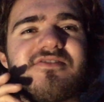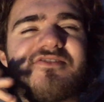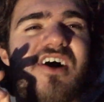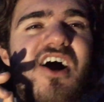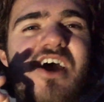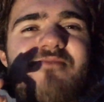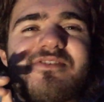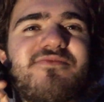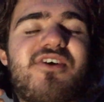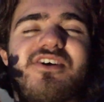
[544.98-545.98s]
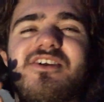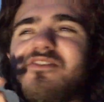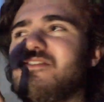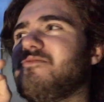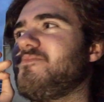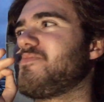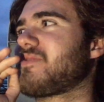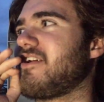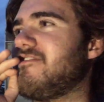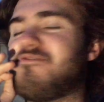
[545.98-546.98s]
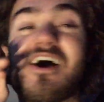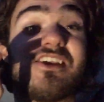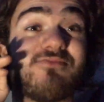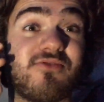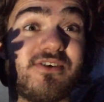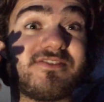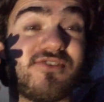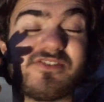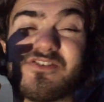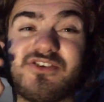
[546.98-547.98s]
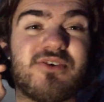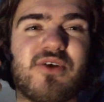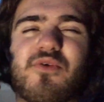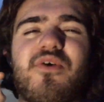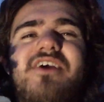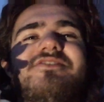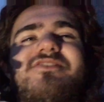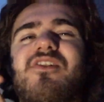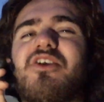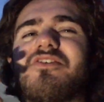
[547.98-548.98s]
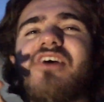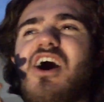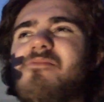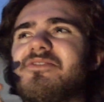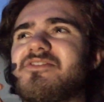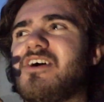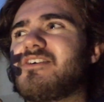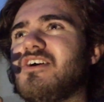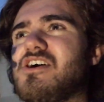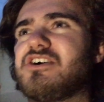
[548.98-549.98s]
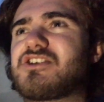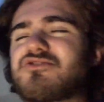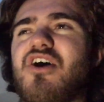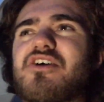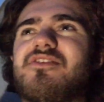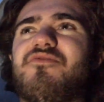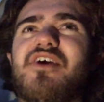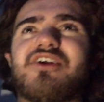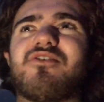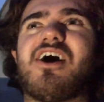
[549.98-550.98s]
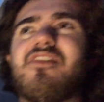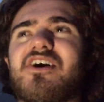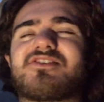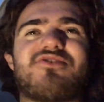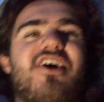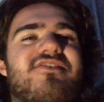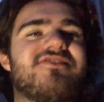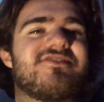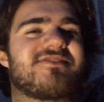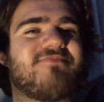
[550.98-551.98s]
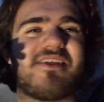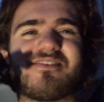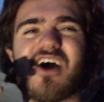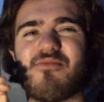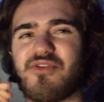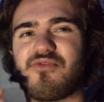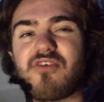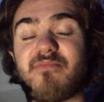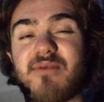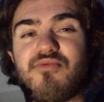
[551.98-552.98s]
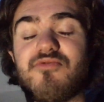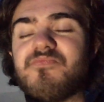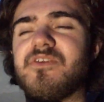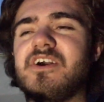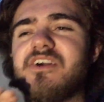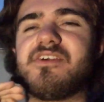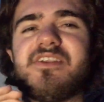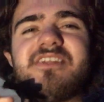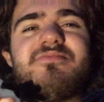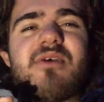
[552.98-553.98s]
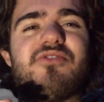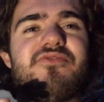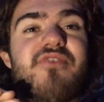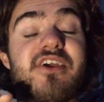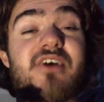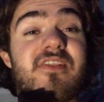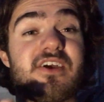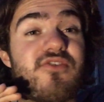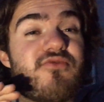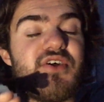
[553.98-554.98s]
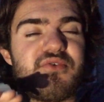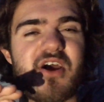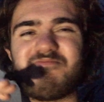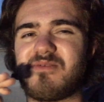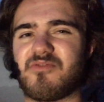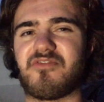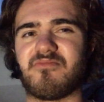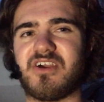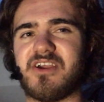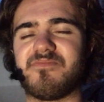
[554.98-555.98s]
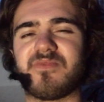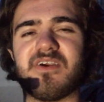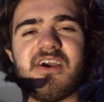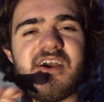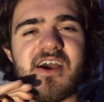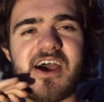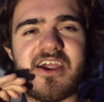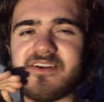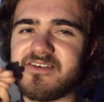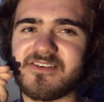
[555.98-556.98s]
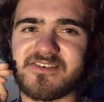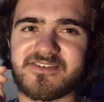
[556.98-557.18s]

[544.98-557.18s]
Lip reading: time is a fucking valuable resource and you don't want to waste a lot of time just like trying to figure out, like trying to just spend time with the wrong people. You need to be able to figure out like who are the right people for me. And